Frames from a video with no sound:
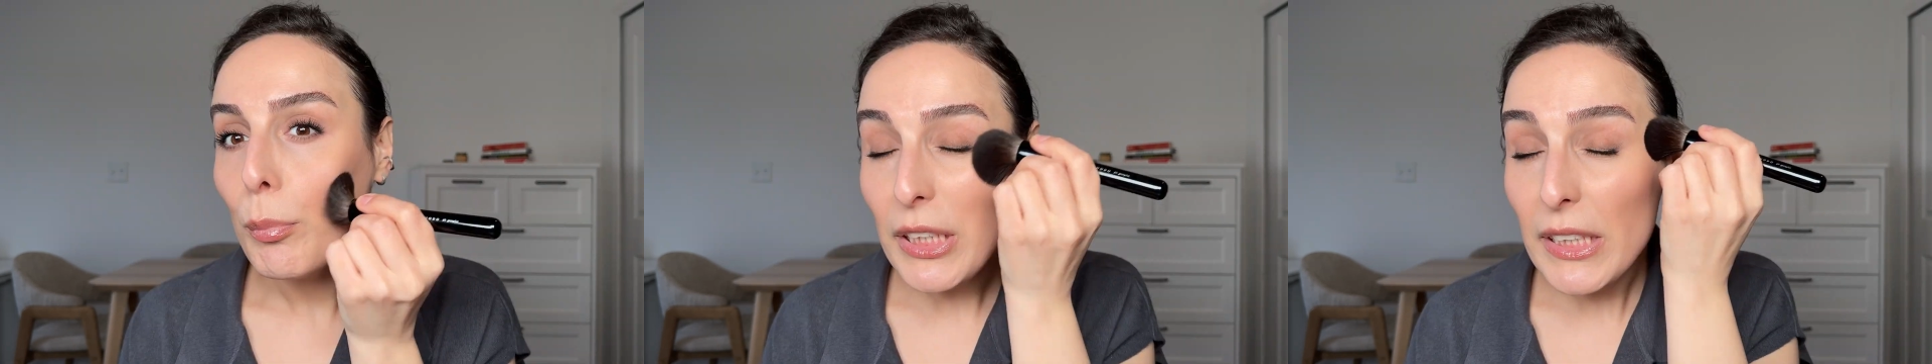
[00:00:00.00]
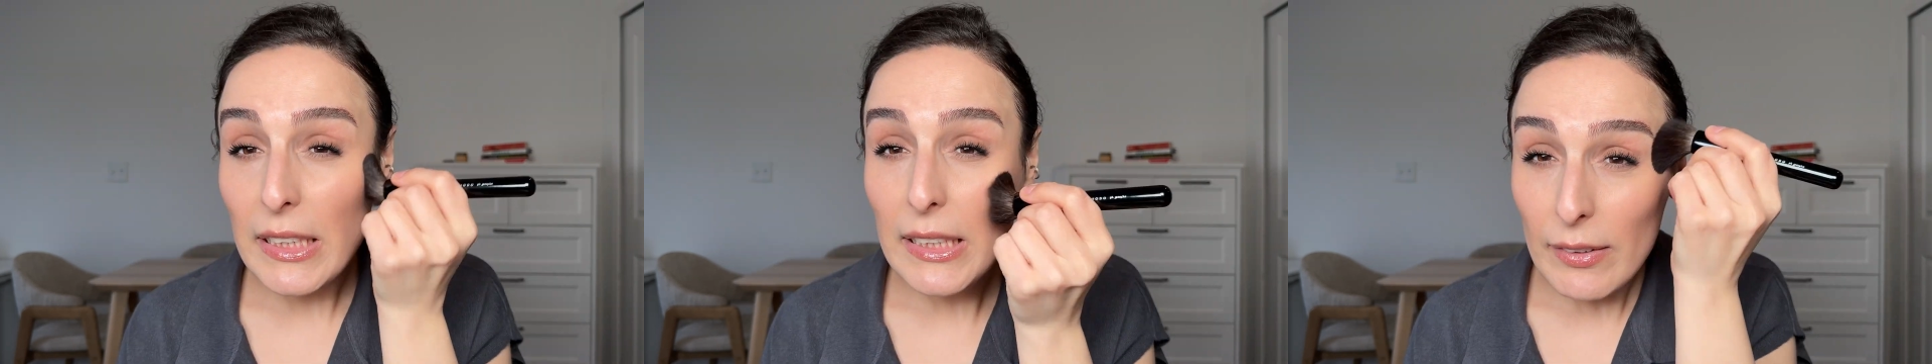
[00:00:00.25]

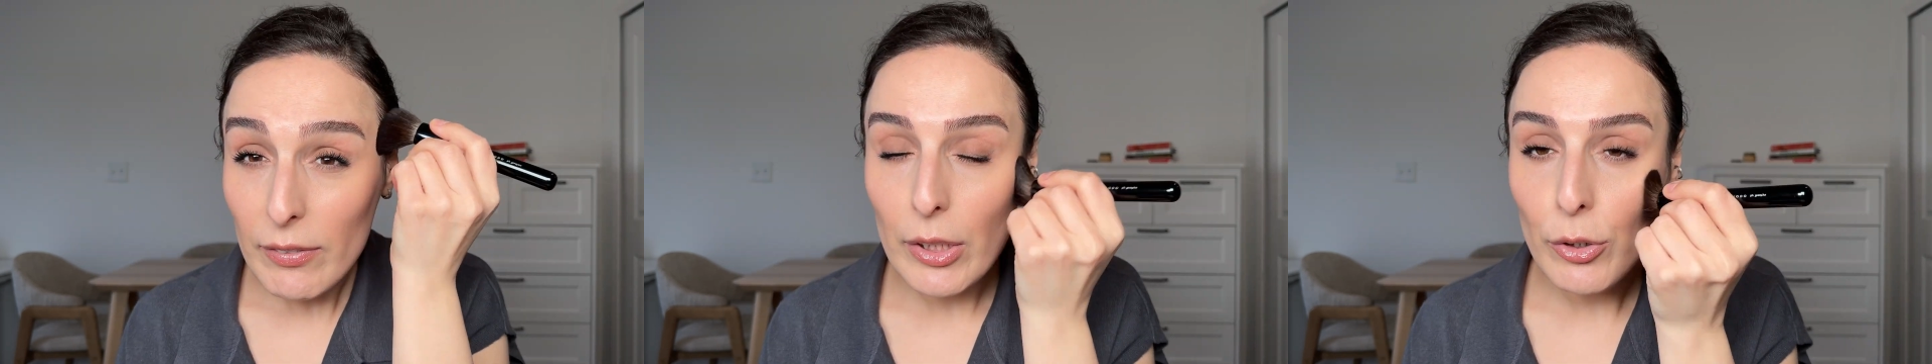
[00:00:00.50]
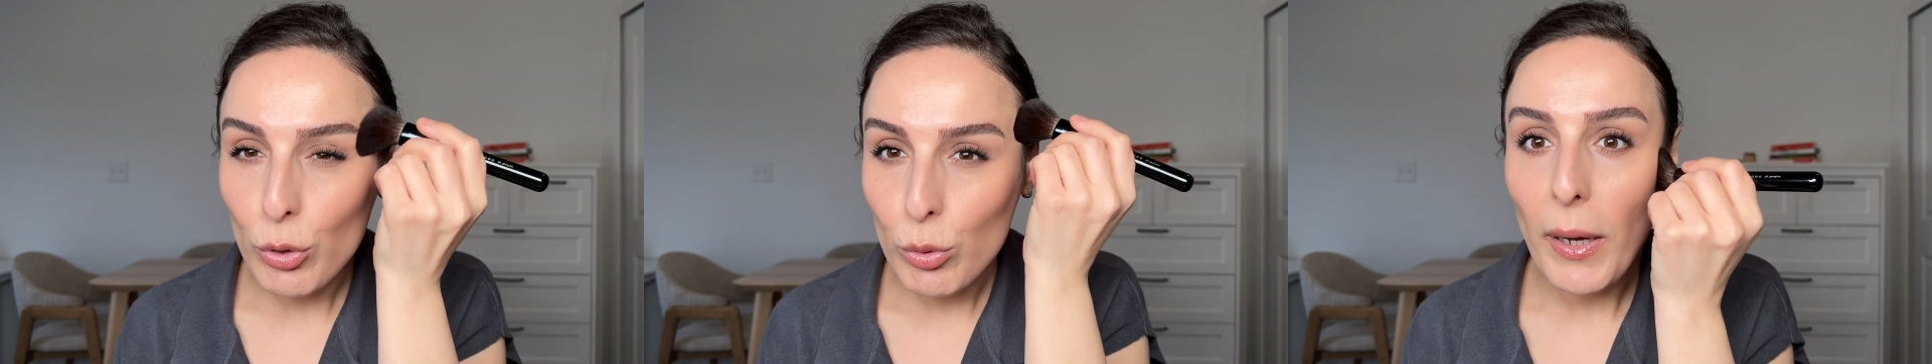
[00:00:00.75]
these were
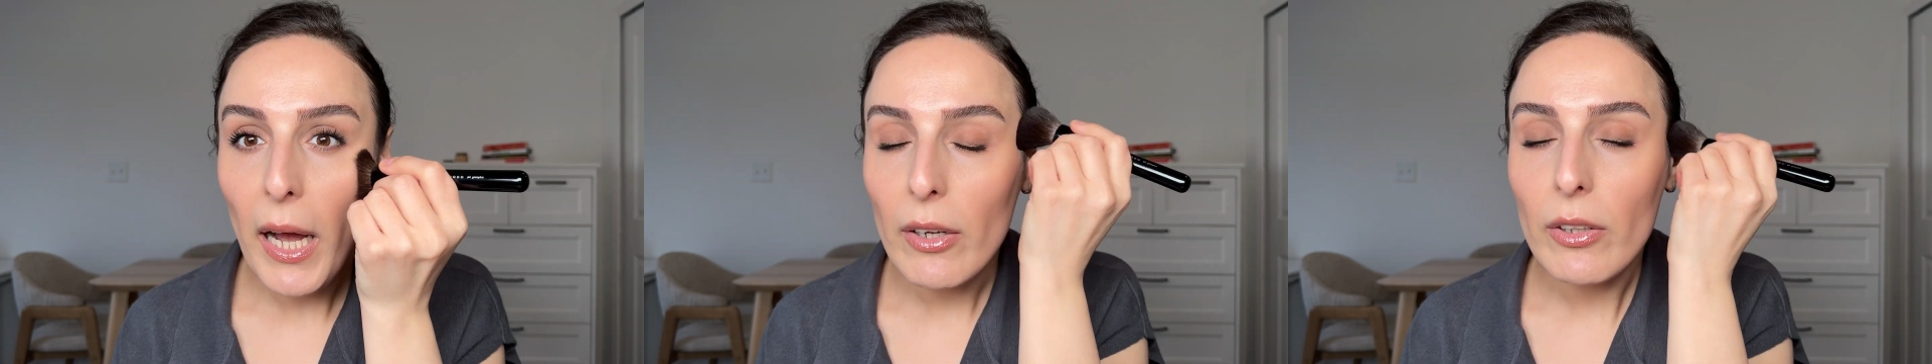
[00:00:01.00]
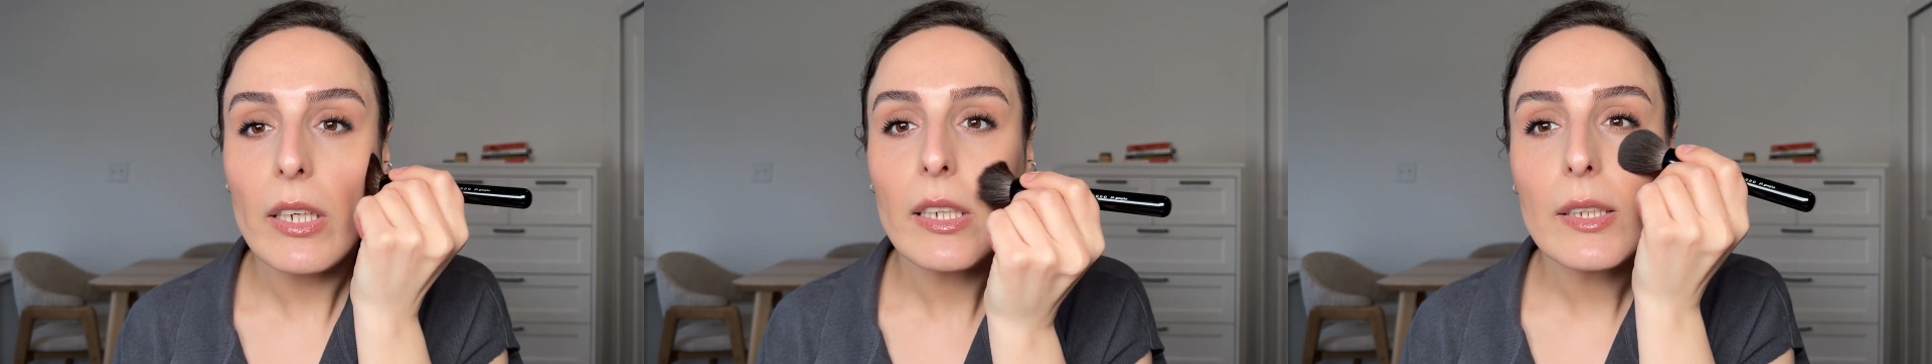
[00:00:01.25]
too
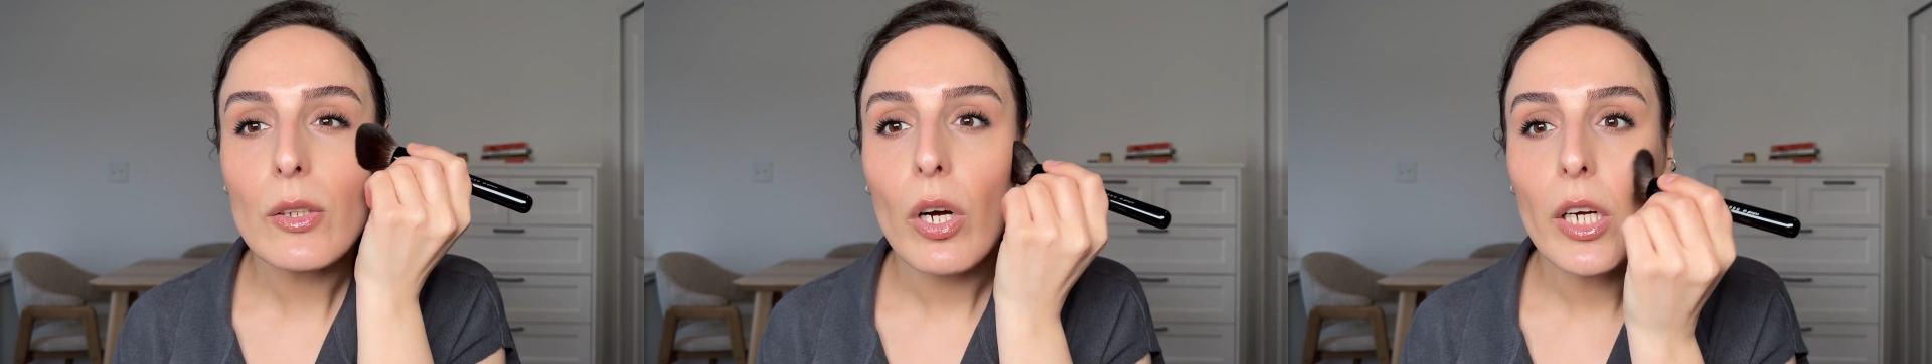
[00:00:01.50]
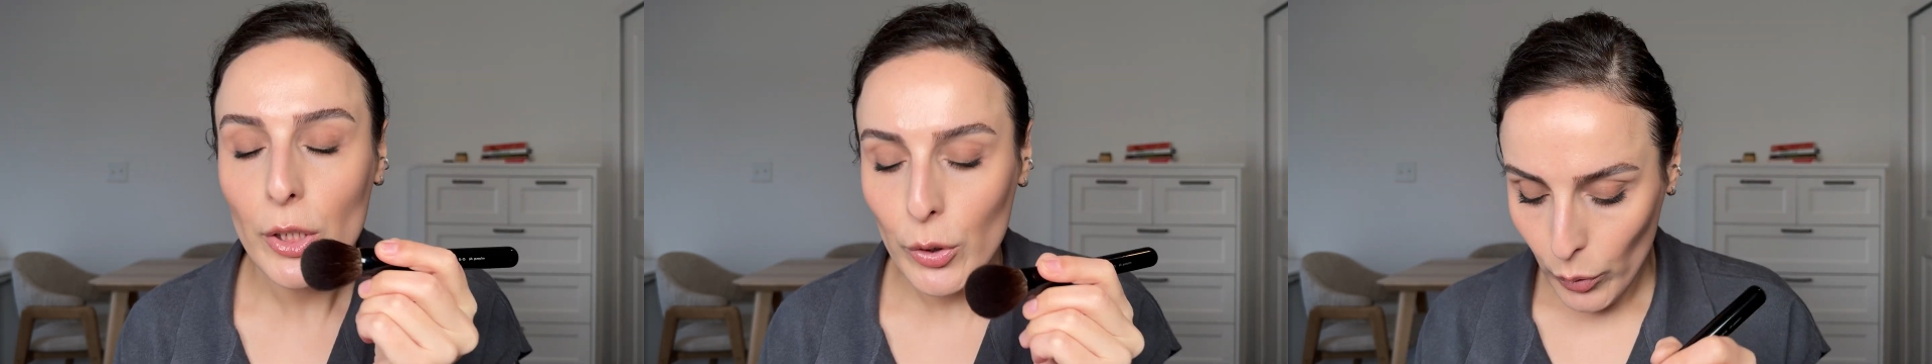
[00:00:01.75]
powdery, so
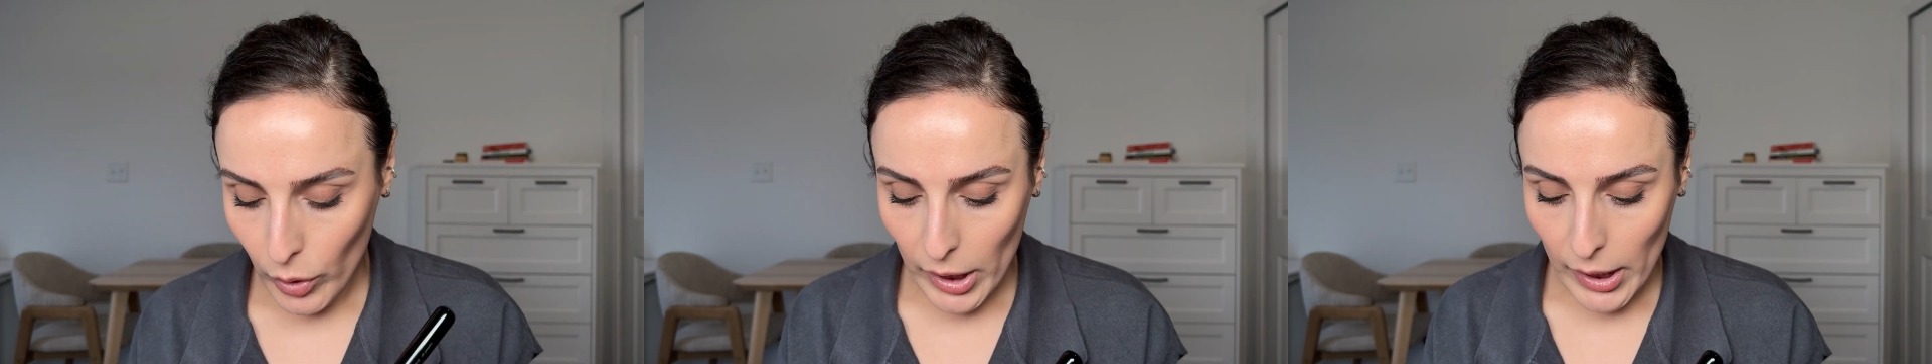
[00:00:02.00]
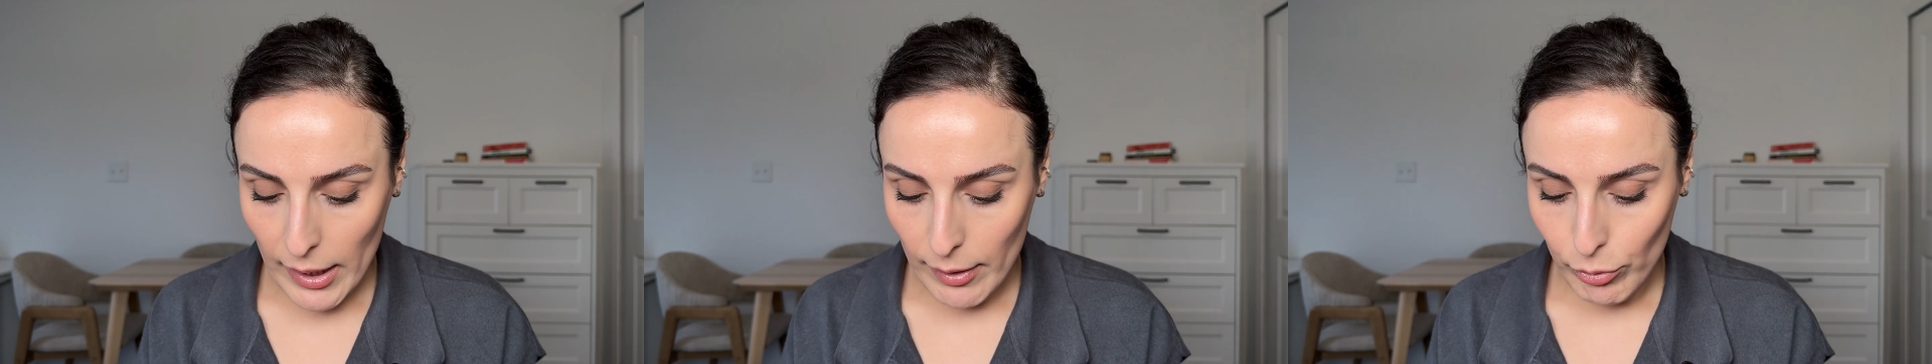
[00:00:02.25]
I knew I
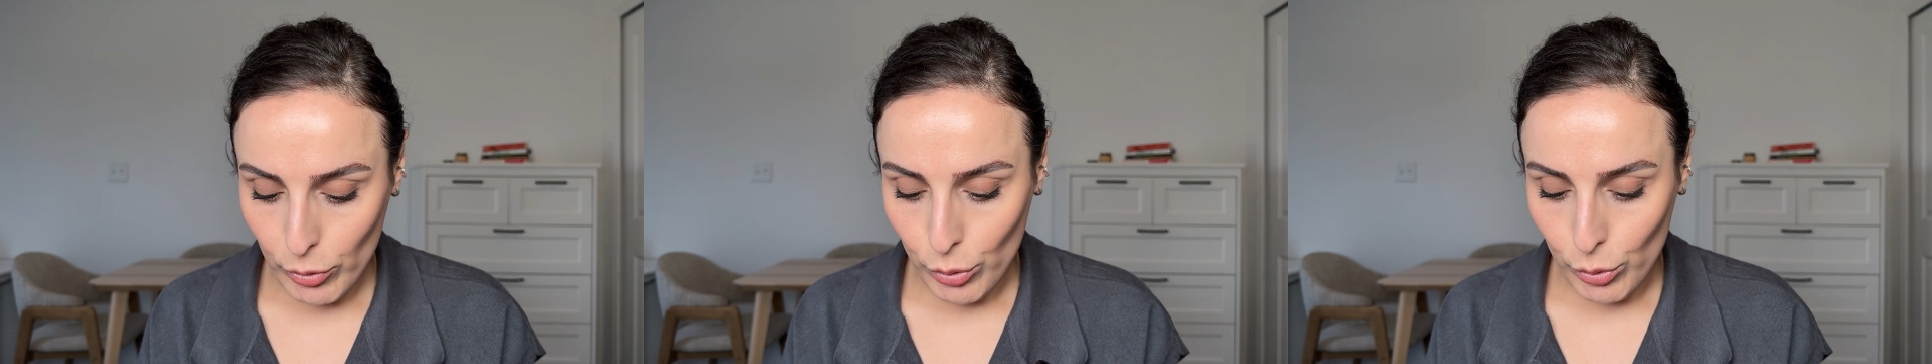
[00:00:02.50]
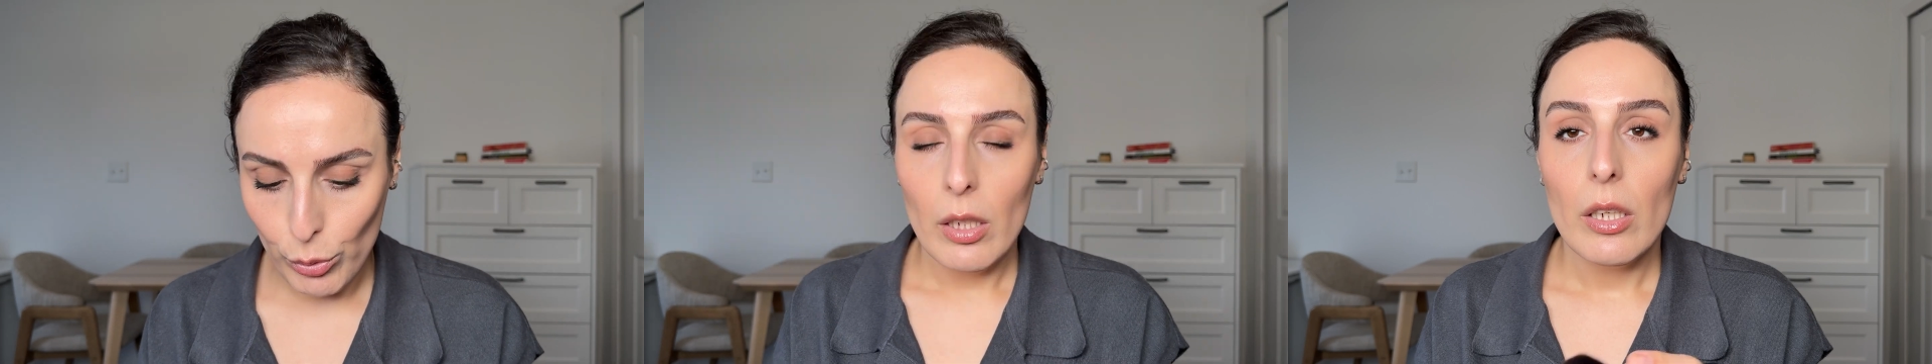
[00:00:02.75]
have
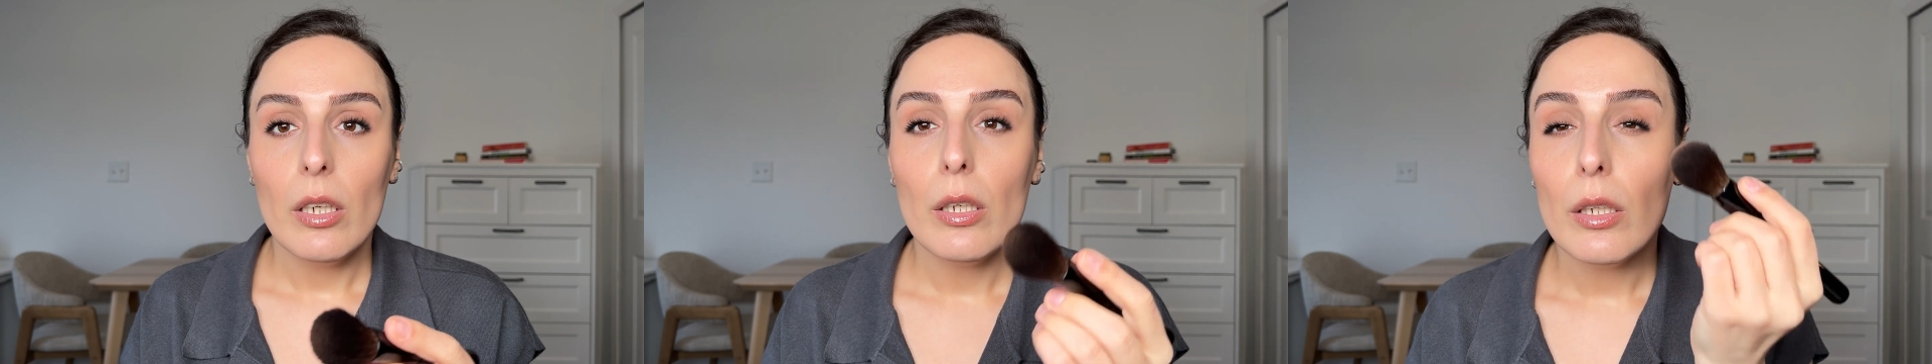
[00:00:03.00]
to